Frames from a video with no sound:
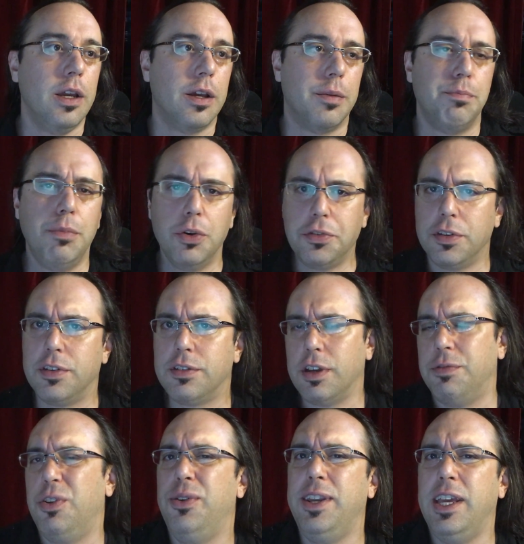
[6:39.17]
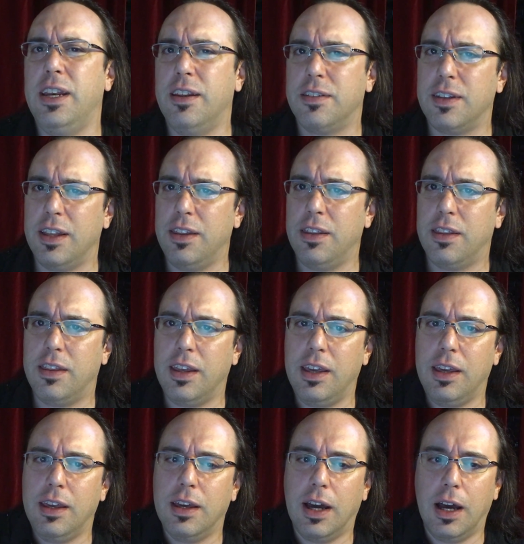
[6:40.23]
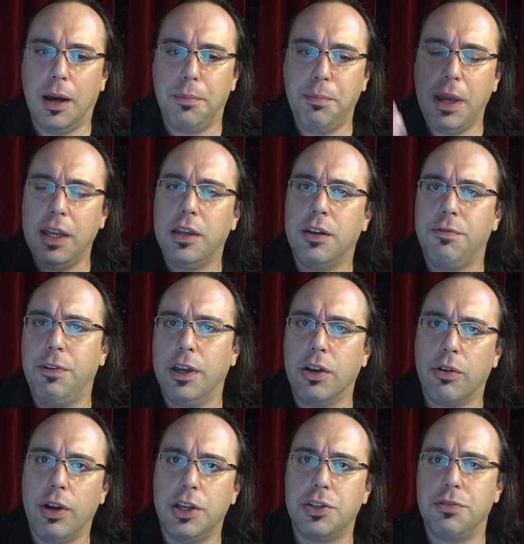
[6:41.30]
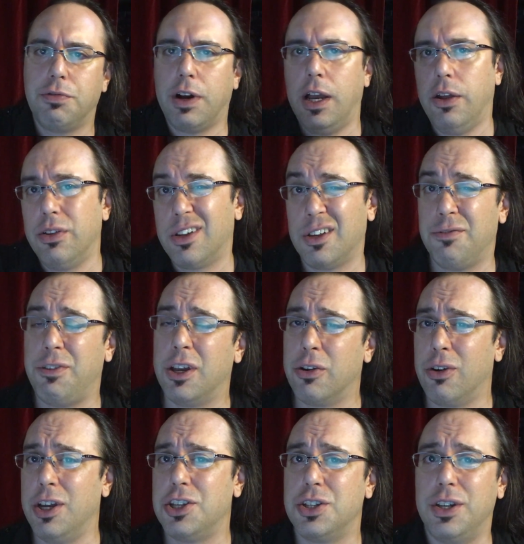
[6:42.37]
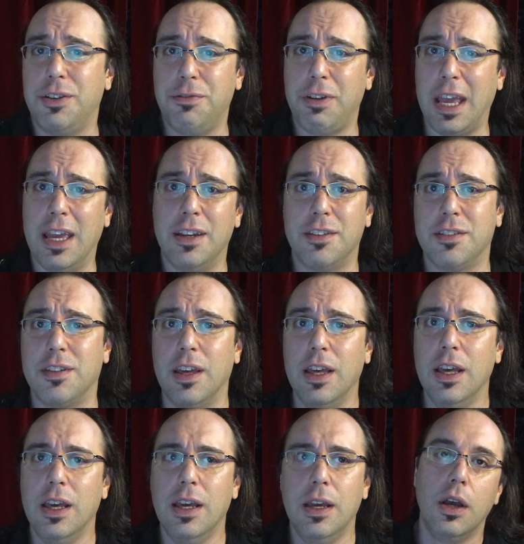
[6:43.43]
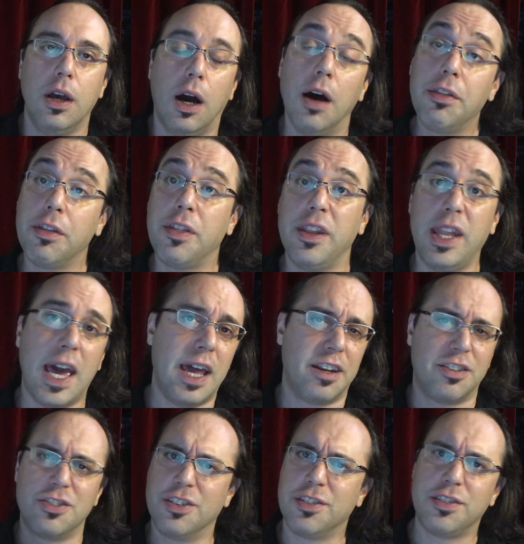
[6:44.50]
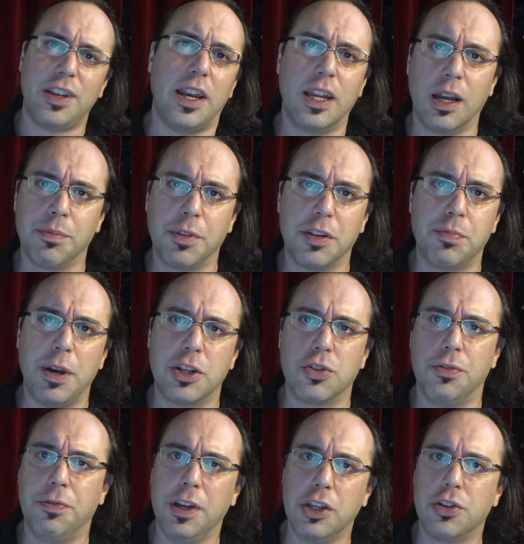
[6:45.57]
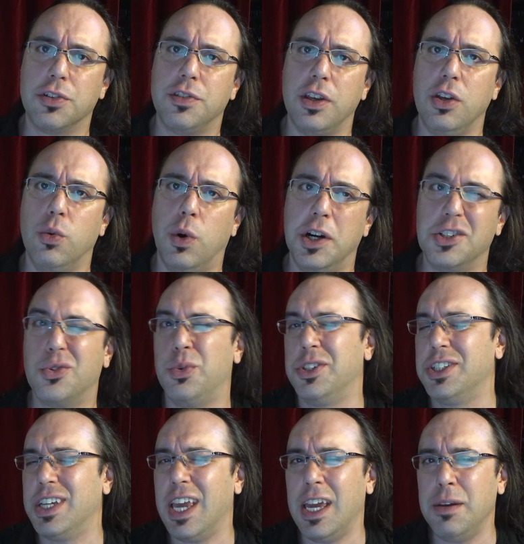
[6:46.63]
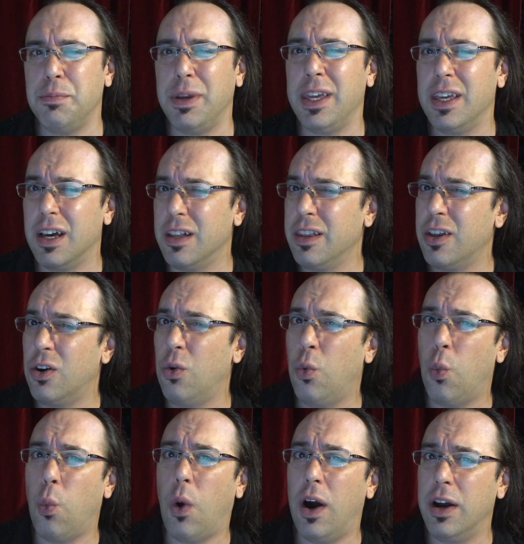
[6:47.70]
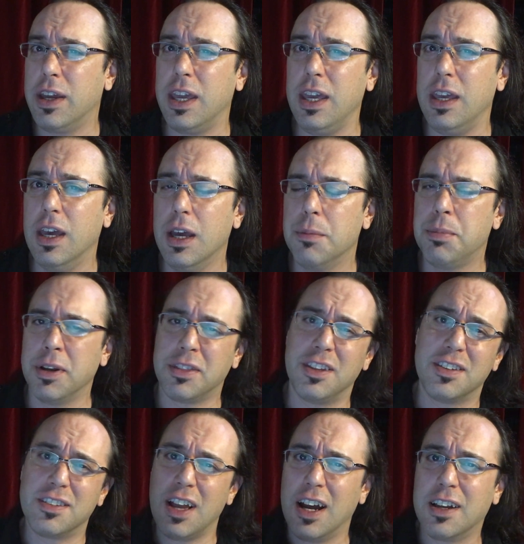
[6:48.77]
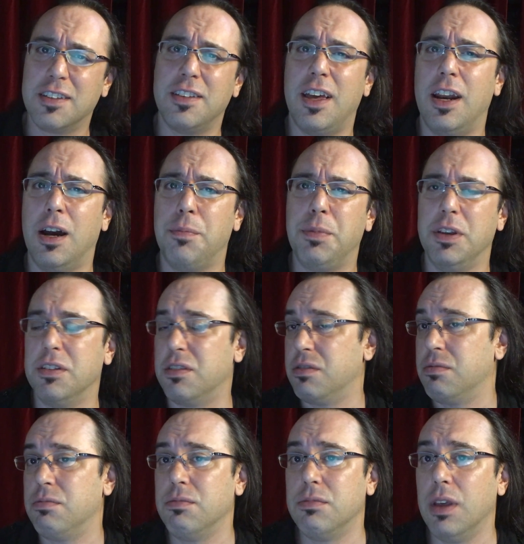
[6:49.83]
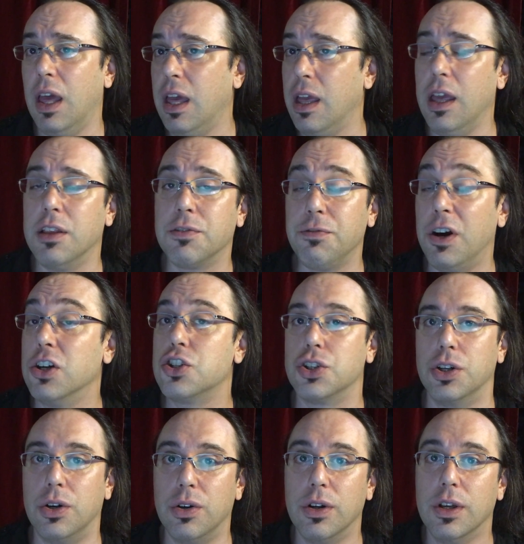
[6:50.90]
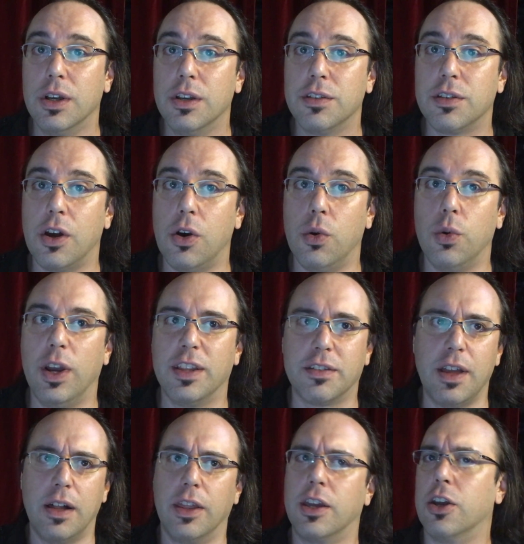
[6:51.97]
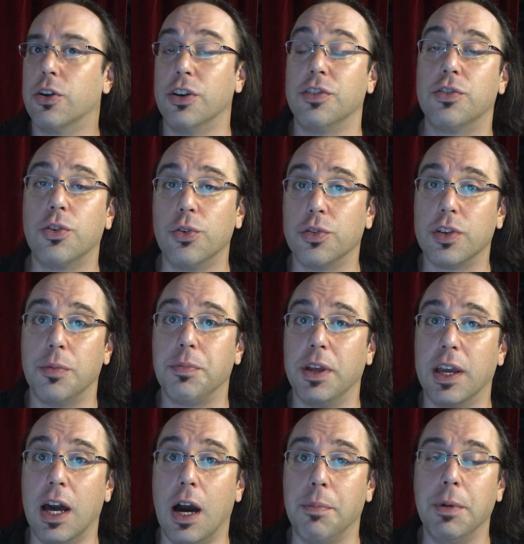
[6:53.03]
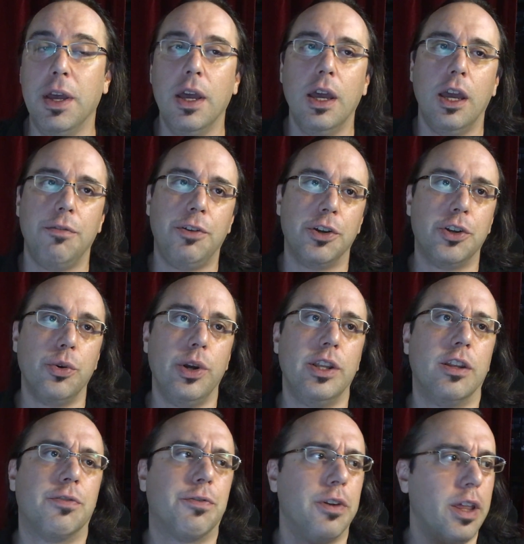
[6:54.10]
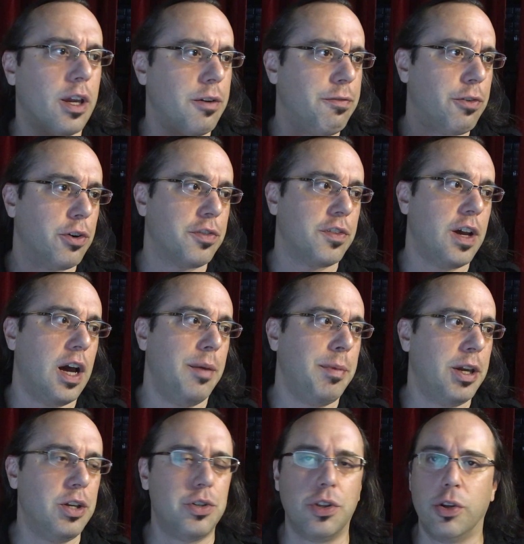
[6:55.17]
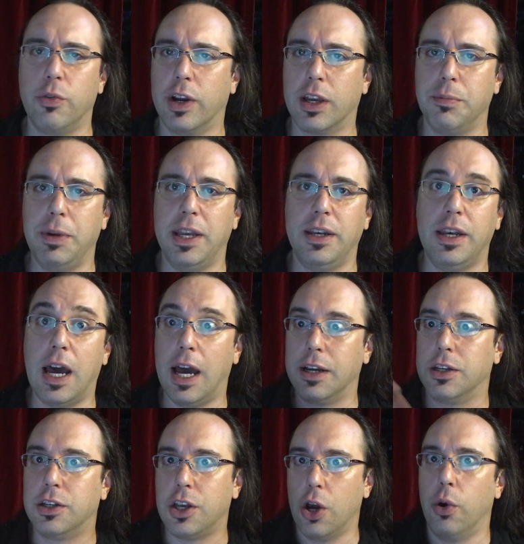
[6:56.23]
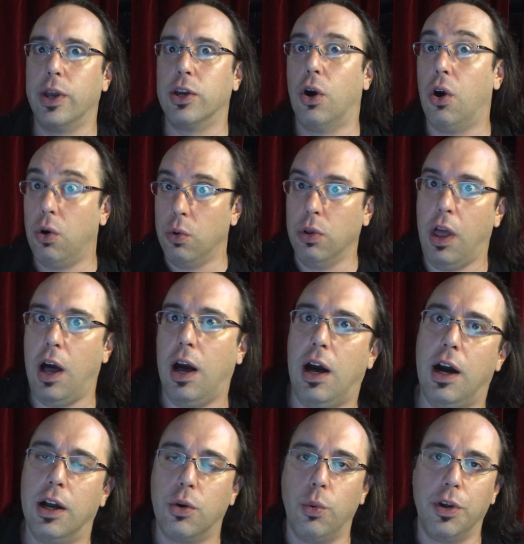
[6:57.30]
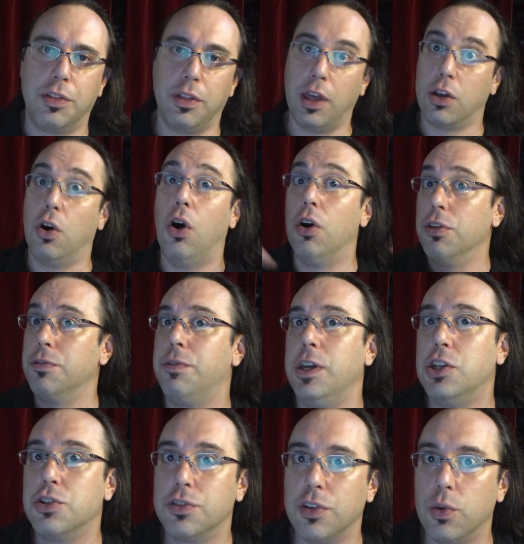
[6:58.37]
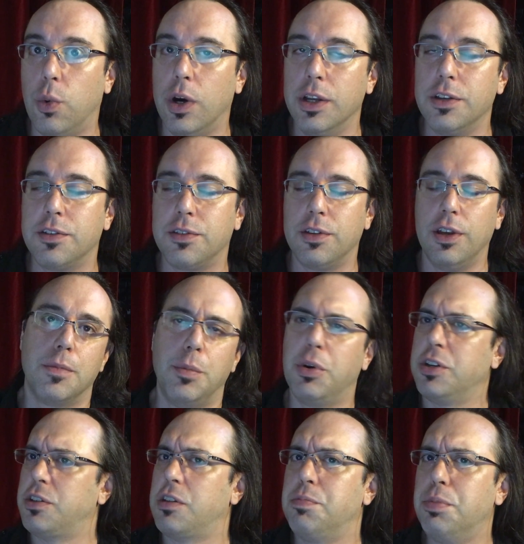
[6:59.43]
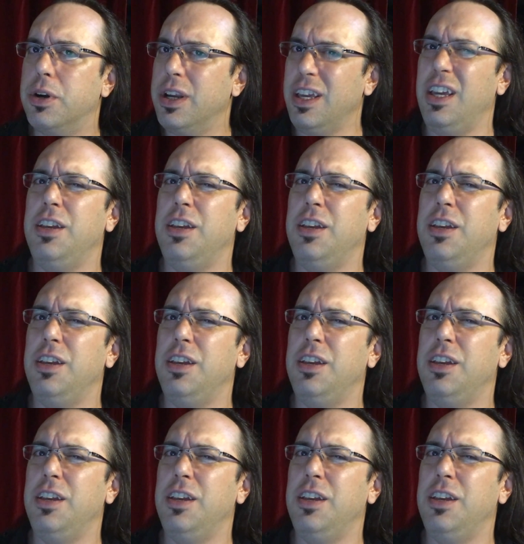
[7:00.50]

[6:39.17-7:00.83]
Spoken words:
Most of the stuff you need is in the main configuration file and configuration advanced. Other than that, it's just setting up the special features that you want, which can be a little wonky, but the stock setup it's functional, so it's not like you're going to screw something up. If you're doing this for like a first time, I usually recommend not going whole hog with like all the features at once, because it's pretty